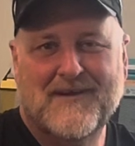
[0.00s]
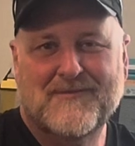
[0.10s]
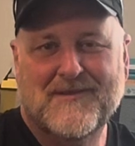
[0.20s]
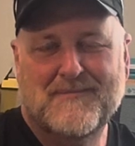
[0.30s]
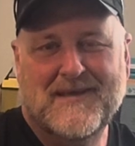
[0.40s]

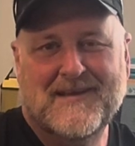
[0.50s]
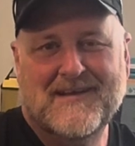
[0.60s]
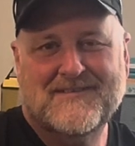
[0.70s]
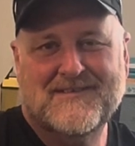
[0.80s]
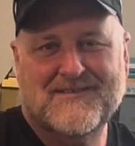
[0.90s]
with
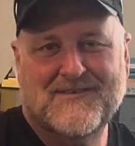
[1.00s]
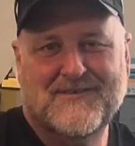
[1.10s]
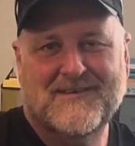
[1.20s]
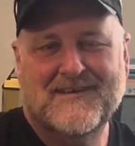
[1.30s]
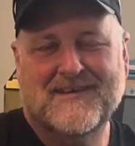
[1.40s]
B&H
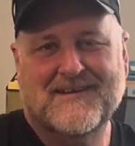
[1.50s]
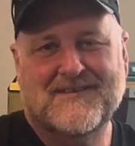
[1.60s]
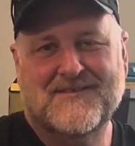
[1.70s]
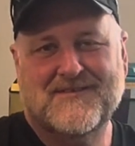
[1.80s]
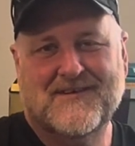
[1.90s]
Consulting and
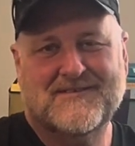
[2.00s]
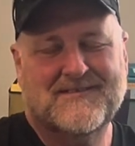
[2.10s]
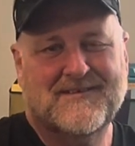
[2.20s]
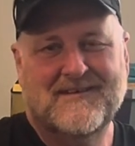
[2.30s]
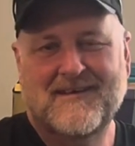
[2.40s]

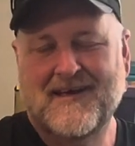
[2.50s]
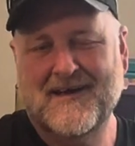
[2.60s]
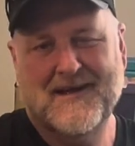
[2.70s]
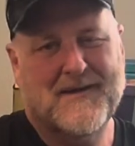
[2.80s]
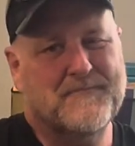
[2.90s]
Construction.
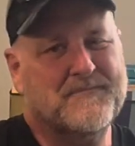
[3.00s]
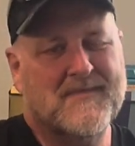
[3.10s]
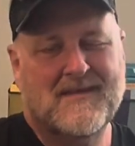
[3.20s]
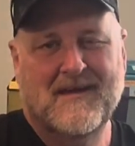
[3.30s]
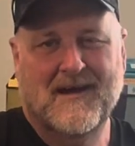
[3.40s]

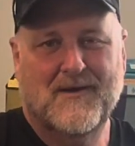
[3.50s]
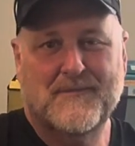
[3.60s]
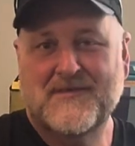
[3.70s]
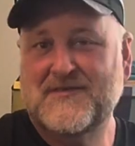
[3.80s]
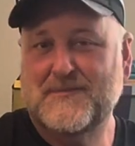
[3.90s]
I
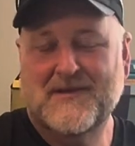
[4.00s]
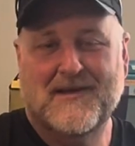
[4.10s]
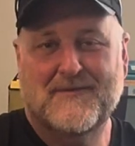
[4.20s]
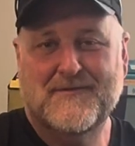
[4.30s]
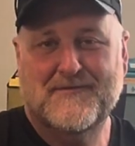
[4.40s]
hope this has been
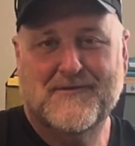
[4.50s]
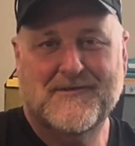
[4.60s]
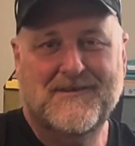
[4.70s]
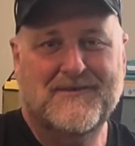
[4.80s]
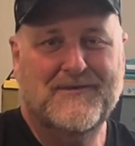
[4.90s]
helpful
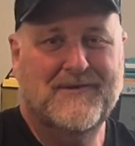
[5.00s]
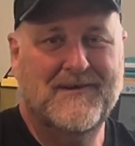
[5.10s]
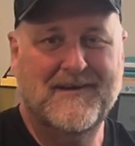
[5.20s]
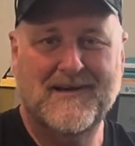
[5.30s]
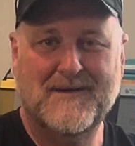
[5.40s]
for you.
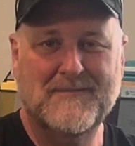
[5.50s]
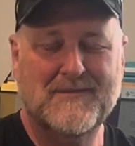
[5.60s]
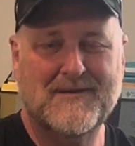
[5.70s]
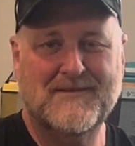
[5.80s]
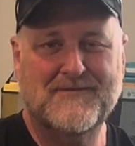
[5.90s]

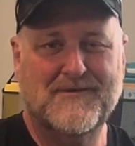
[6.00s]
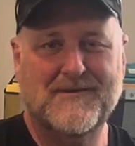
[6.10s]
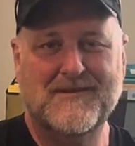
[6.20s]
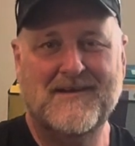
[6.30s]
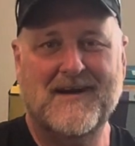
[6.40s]
I'm looking
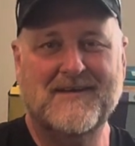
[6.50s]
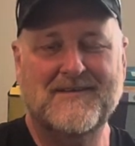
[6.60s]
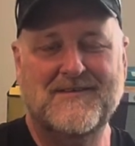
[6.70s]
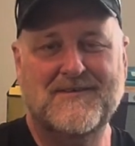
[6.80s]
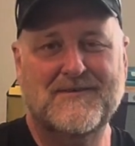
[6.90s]
forward to
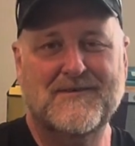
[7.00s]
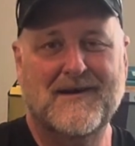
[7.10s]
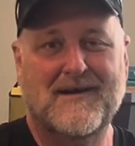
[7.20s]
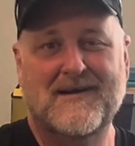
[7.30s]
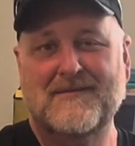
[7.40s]
talking to you
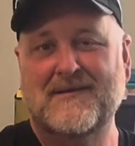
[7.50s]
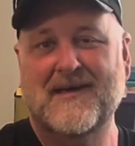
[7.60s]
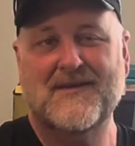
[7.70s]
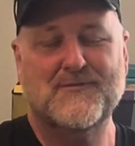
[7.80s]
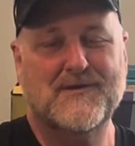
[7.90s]

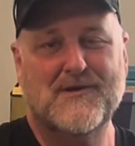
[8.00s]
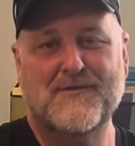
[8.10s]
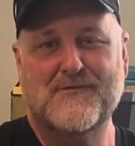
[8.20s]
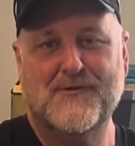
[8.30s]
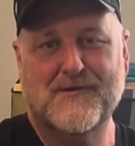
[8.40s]
as we
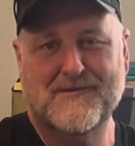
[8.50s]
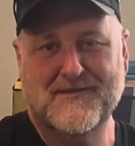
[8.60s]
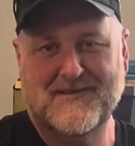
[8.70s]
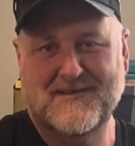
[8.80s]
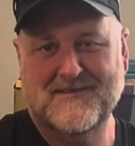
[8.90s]
go forward
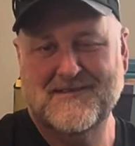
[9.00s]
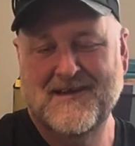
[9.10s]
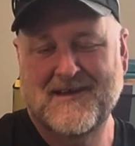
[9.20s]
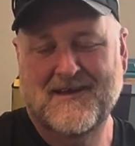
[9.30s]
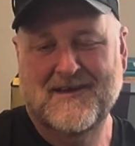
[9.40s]
with these
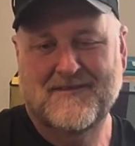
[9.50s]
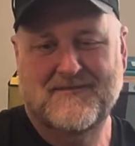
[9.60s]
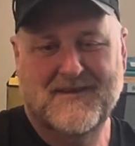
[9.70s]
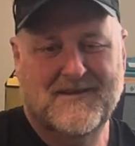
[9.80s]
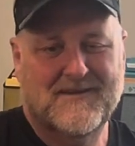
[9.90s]

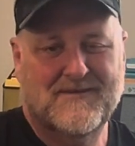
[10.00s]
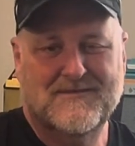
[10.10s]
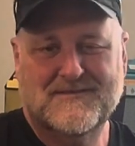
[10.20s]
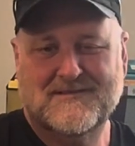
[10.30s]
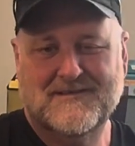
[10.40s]

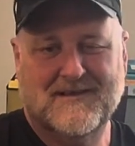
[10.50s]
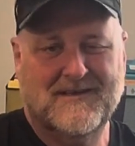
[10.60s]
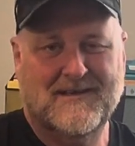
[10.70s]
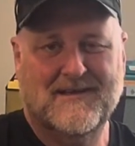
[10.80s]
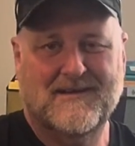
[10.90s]
videos.
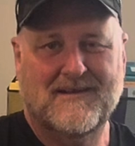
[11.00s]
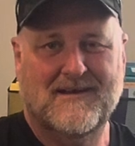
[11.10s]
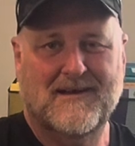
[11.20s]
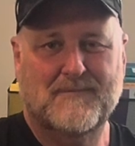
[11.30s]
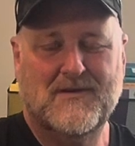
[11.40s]
Again,
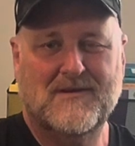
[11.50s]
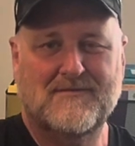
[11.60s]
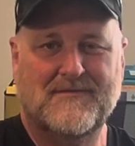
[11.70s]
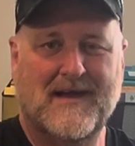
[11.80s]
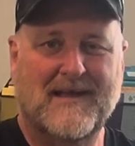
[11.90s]
you can
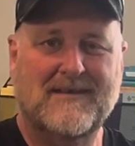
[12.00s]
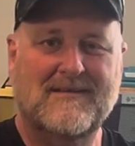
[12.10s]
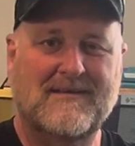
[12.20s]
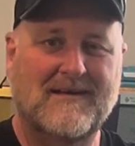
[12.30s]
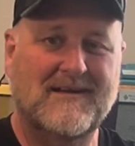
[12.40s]
find
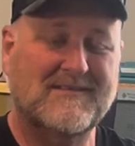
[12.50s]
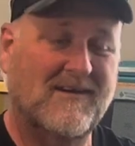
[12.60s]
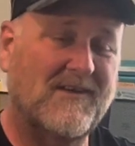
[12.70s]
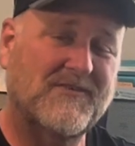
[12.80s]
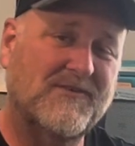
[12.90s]
us
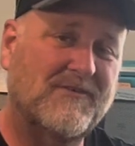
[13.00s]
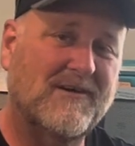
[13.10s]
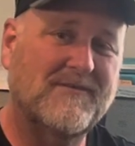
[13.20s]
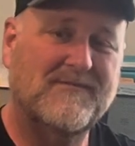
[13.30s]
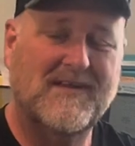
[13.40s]
also
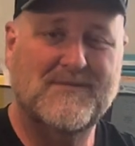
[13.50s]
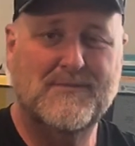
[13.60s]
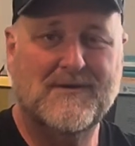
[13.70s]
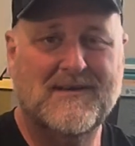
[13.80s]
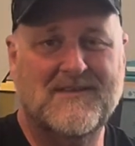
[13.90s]
on
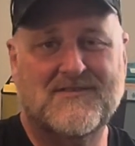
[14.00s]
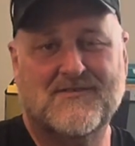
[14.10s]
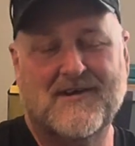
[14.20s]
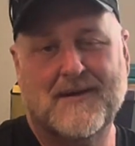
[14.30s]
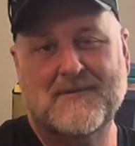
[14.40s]
Facebook,
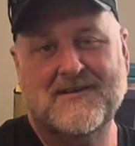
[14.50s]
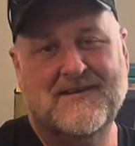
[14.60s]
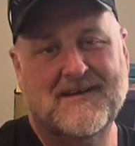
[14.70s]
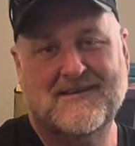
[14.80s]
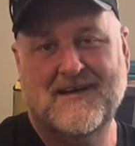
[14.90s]
Instagram, and
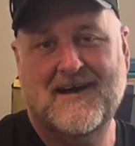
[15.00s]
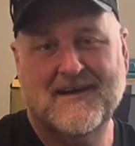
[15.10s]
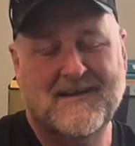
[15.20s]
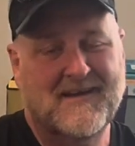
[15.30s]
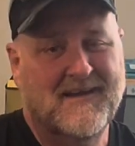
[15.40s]

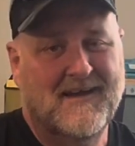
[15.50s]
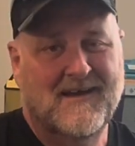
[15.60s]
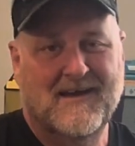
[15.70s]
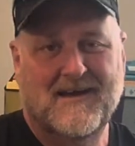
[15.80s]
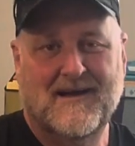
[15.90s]
TikTok.
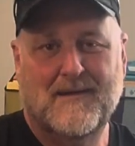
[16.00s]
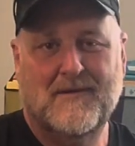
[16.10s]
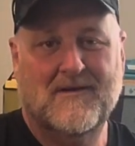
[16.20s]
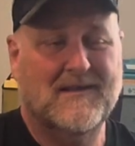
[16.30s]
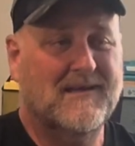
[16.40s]

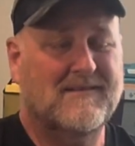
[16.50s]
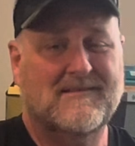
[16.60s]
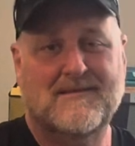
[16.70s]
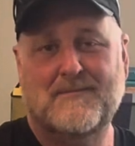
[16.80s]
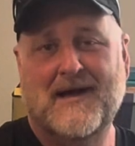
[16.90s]
Our link is
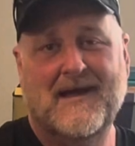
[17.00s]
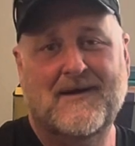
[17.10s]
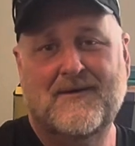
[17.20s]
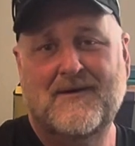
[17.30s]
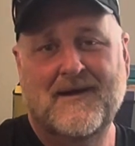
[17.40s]
in the
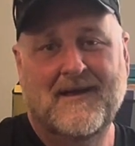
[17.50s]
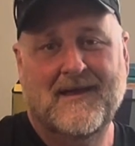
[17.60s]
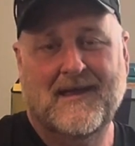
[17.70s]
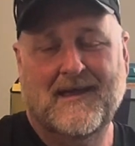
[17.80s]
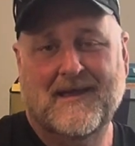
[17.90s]
bio.
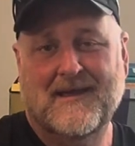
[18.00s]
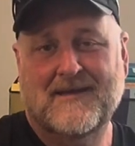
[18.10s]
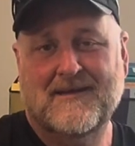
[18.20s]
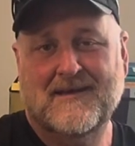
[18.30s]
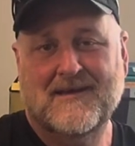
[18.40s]

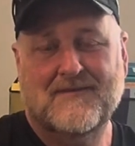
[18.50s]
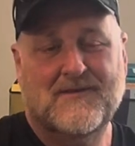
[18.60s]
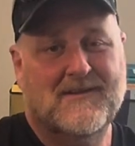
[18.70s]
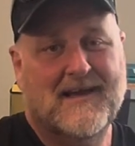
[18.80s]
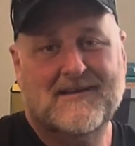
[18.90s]
And again, if
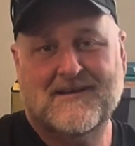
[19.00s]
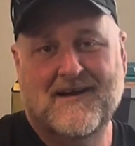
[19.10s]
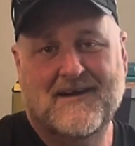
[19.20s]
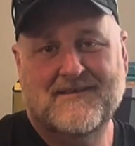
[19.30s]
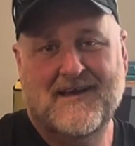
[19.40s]
you'd like to
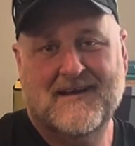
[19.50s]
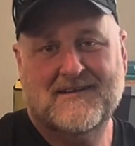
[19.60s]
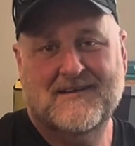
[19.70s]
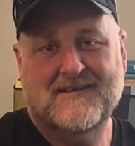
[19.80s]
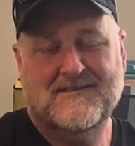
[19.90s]

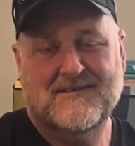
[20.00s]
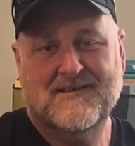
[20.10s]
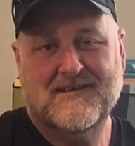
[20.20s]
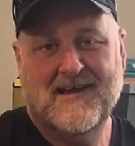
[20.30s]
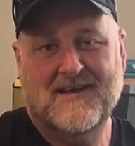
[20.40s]
contact us, you
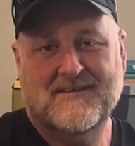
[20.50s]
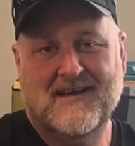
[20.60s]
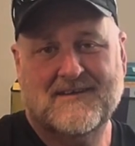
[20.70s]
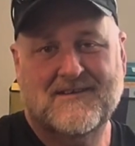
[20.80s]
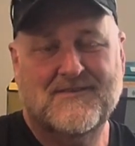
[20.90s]
can
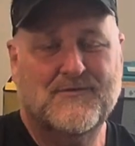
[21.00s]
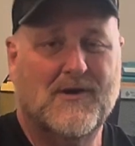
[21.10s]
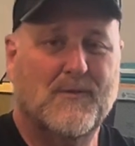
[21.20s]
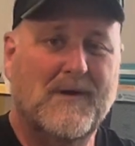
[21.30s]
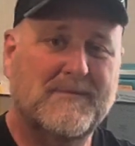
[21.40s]
contact us through
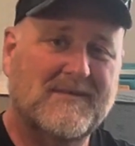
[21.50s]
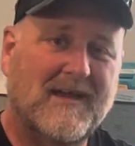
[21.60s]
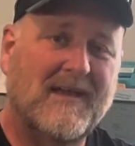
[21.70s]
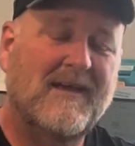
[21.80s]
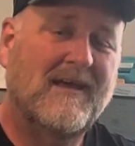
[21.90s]
our
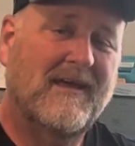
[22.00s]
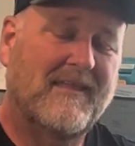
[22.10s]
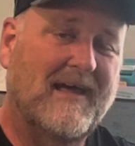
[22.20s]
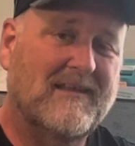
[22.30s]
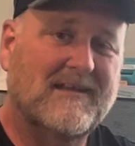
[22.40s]
website.
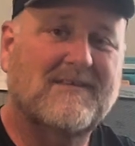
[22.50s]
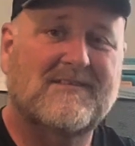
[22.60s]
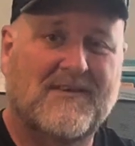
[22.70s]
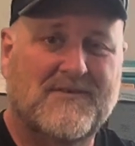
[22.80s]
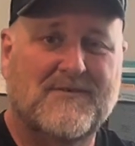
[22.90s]
That link is
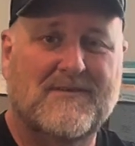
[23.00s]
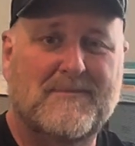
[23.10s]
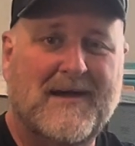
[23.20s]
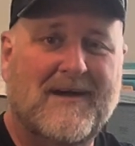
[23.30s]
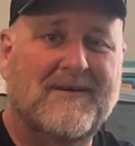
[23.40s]
also in the
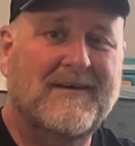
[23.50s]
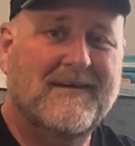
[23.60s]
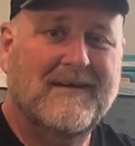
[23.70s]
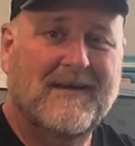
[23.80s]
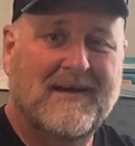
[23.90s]

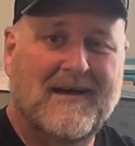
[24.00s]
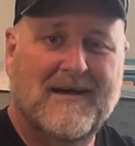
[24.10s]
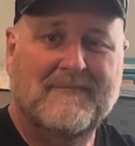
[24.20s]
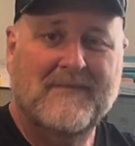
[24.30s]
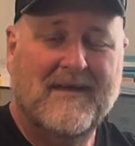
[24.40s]

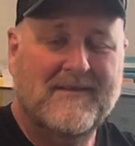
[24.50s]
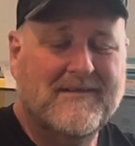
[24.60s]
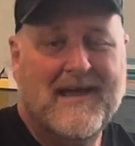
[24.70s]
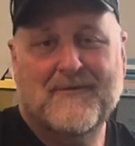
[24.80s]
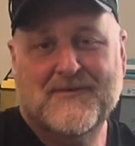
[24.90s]
bio. Other
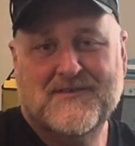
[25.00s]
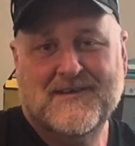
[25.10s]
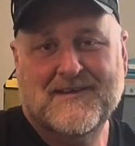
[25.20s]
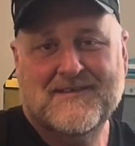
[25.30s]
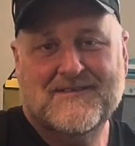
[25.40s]
than that, we'll see
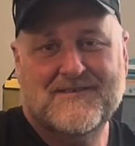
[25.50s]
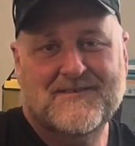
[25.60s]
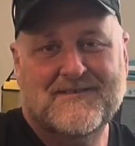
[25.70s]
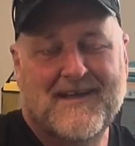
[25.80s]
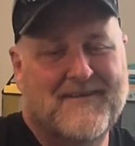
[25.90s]
you again
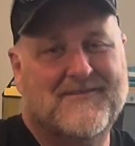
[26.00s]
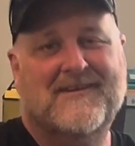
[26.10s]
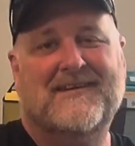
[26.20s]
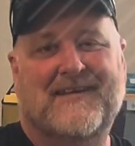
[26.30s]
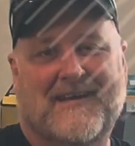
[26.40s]
soon. Have a
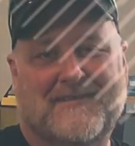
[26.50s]
great day.